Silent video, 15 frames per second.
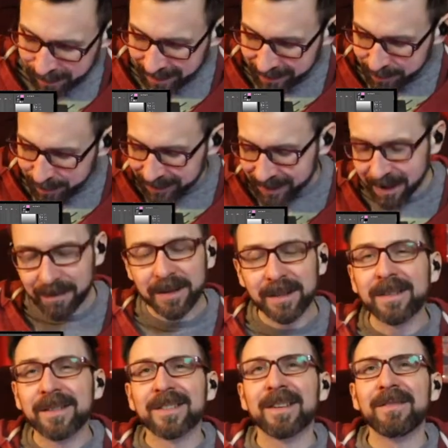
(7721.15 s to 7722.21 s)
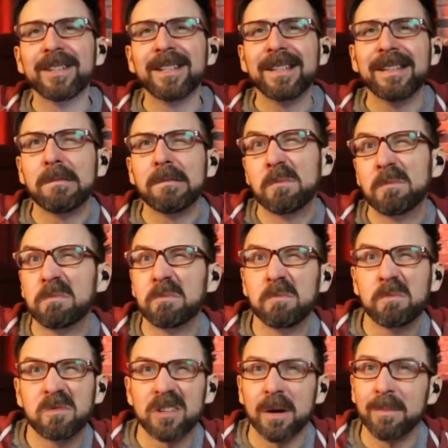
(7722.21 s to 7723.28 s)
to be 70
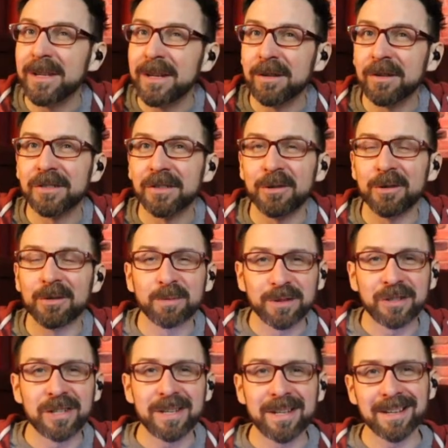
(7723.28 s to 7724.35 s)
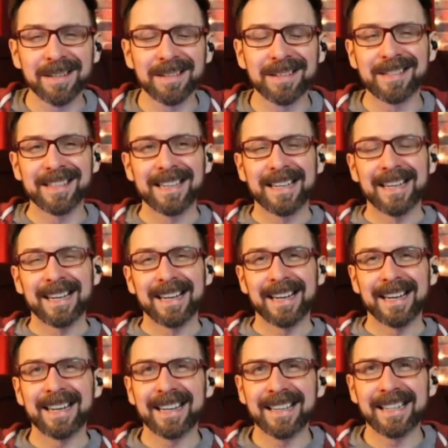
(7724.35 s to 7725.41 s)
some years old, which he is,
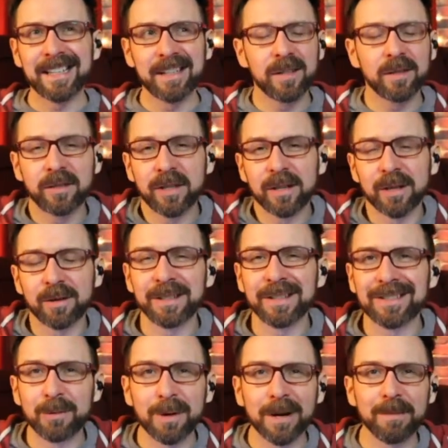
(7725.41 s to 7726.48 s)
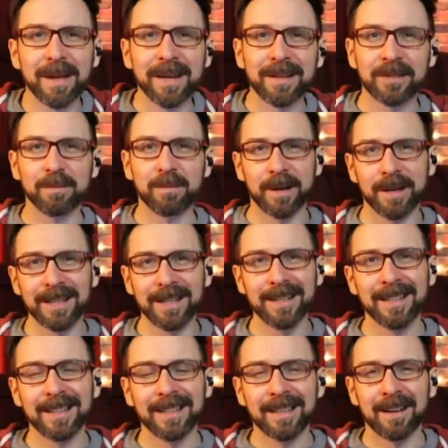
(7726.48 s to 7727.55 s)
you still want to make some money
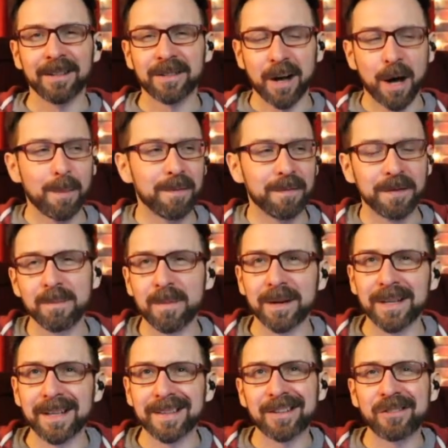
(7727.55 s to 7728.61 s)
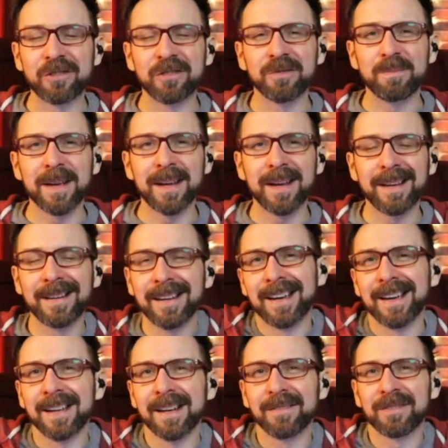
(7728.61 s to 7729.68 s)
on top of the money that you've made.
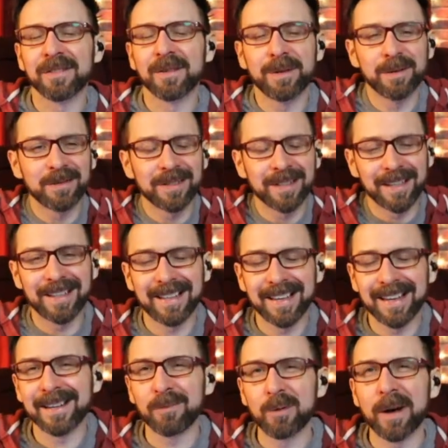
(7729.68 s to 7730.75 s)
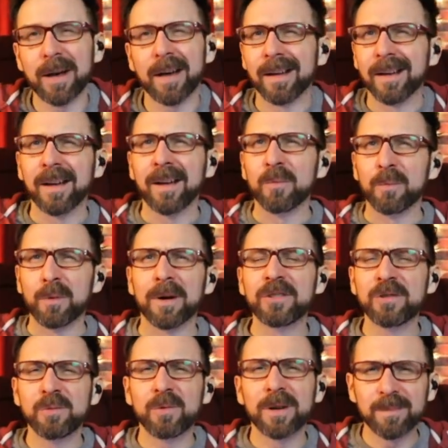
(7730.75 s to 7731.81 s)
And if somebody was like, hey, why don't you
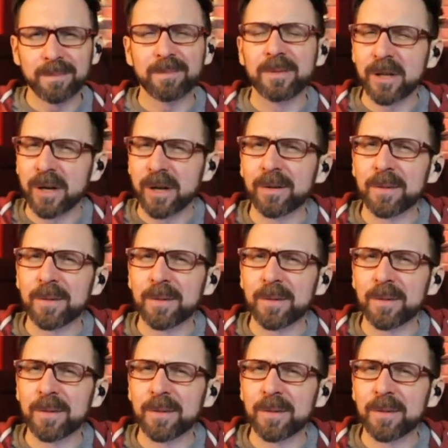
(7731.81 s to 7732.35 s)
want to